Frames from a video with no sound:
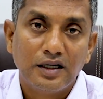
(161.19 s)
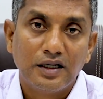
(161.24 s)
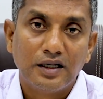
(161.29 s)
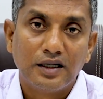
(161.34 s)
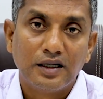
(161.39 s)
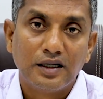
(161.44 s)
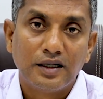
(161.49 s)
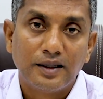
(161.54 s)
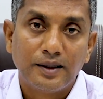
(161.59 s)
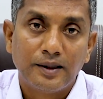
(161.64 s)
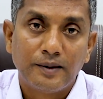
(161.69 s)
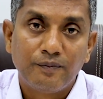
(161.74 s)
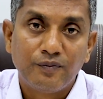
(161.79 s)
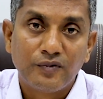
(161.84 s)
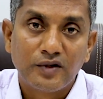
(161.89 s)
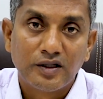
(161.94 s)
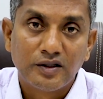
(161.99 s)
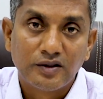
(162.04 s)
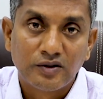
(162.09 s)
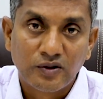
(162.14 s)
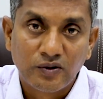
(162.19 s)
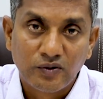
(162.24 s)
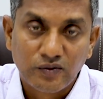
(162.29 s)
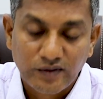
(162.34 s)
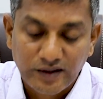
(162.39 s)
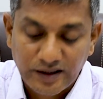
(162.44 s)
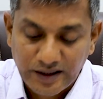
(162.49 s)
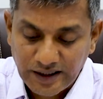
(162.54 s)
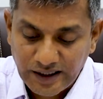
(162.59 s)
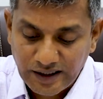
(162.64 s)

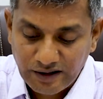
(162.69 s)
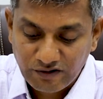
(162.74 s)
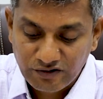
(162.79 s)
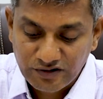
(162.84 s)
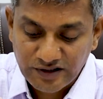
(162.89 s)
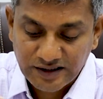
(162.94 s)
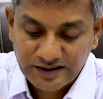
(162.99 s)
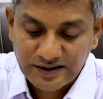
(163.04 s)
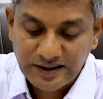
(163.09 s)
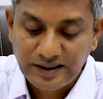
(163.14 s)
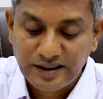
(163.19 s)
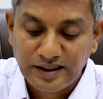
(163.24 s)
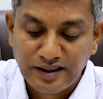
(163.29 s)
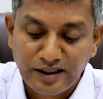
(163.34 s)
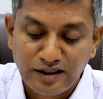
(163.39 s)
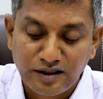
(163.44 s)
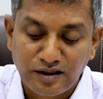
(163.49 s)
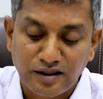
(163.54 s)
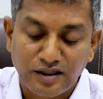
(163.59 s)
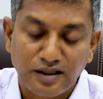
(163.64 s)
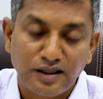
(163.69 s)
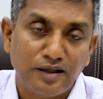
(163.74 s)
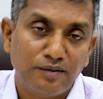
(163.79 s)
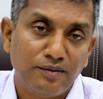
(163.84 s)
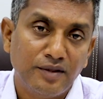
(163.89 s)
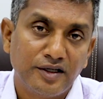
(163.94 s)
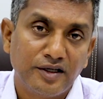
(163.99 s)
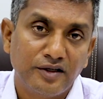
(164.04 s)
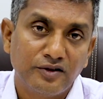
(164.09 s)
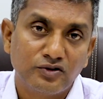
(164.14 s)
They have succeeded
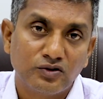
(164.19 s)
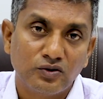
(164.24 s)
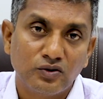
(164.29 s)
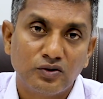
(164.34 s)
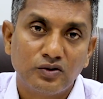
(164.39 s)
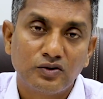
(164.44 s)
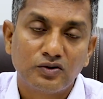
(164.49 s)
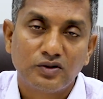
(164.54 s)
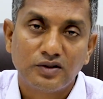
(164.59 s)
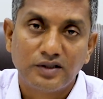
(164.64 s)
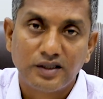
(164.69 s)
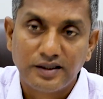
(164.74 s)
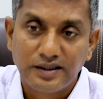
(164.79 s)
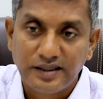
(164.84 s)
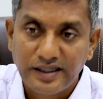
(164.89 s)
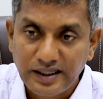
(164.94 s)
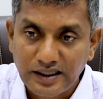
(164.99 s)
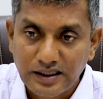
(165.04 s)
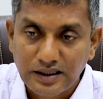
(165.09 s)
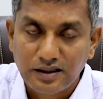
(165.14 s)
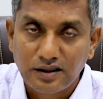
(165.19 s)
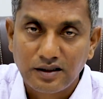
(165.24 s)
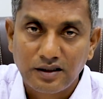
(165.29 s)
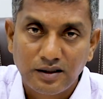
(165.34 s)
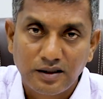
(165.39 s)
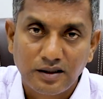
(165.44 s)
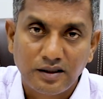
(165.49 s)
in making so. So the deck,